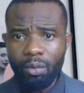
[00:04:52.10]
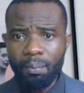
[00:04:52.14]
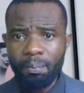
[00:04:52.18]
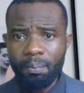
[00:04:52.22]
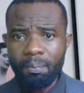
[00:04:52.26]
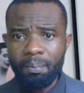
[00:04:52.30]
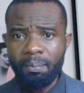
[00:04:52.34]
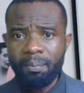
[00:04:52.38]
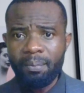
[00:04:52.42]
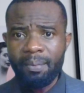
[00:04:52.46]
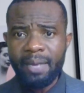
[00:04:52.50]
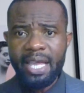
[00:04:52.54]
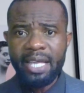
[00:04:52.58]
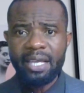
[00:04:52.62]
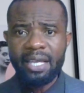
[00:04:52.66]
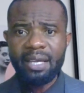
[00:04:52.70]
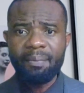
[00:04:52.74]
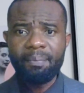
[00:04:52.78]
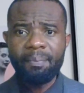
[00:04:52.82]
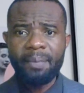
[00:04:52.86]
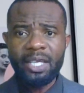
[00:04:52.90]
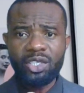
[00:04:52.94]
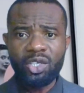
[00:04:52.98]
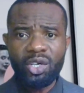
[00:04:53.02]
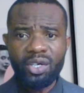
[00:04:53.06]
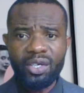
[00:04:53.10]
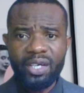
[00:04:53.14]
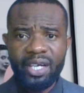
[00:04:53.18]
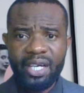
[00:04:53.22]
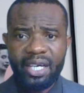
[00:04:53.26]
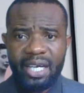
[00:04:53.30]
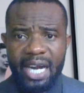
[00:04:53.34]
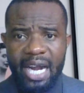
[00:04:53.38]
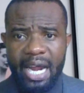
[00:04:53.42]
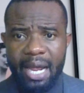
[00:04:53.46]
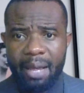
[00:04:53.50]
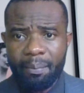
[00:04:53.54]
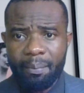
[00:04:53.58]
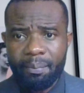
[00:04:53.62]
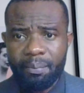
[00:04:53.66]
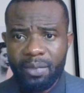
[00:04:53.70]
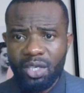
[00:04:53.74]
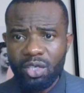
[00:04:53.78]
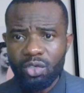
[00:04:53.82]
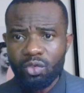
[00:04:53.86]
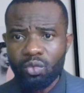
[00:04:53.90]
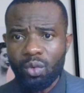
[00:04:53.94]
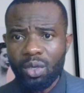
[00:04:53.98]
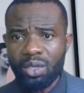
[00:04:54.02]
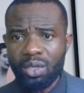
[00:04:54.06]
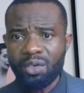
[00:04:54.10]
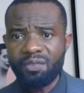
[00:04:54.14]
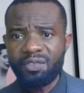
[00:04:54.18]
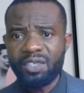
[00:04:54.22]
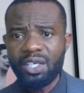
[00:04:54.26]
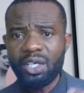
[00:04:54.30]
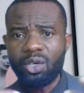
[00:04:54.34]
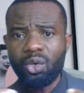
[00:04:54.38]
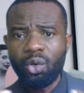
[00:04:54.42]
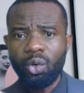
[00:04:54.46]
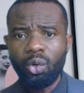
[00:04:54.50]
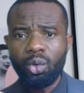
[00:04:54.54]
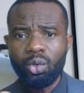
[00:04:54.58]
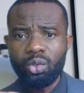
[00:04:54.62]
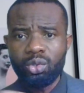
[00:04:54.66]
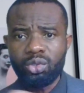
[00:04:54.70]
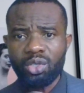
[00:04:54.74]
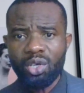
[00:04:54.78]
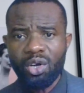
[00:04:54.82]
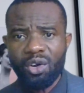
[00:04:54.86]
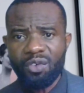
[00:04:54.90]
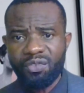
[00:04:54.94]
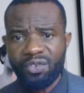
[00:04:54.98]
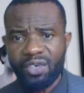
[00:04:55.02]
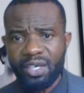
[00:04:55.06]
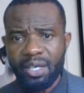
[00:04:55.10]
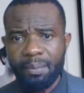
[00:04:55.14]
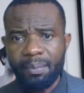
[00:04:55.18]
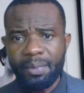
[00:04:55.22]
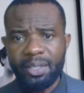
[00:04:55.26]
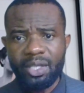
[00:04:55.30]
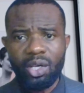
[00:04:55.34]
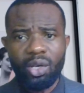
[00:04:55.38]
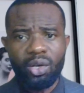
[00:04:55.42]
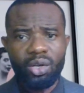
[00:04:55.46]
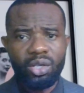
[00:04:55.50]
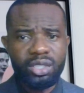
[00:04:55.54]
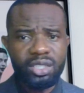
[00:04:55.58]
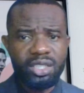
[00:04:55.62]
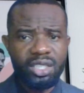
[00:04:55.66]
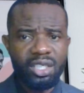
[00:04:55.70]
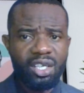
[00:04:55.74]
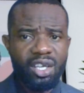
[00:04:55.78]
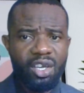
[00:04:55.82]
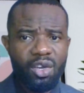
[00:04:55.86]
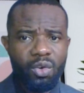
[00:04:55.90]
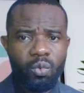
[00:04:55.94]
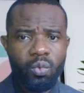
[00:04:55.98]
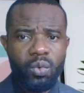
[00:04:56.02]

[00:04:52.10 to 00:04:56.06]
measuring crime is one of the goals of criminology,